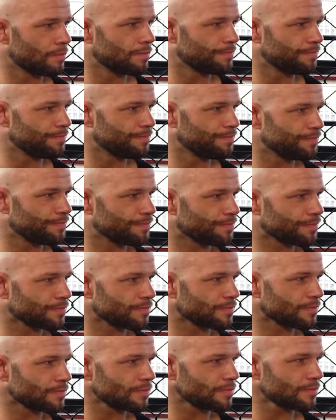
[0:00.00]

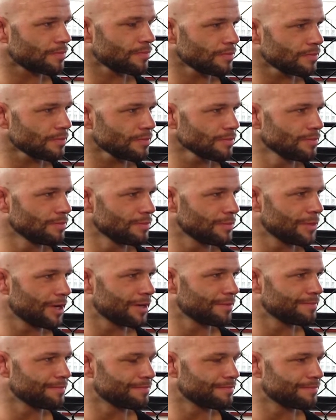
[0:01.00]

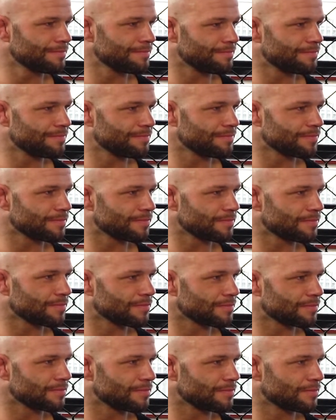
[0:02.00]

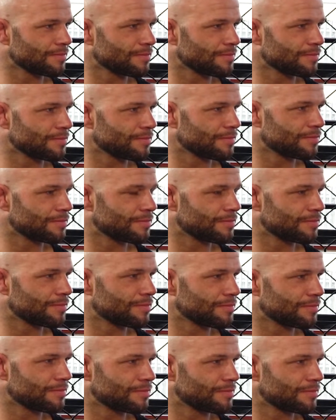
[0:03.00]
No words are spoken by the person on screen.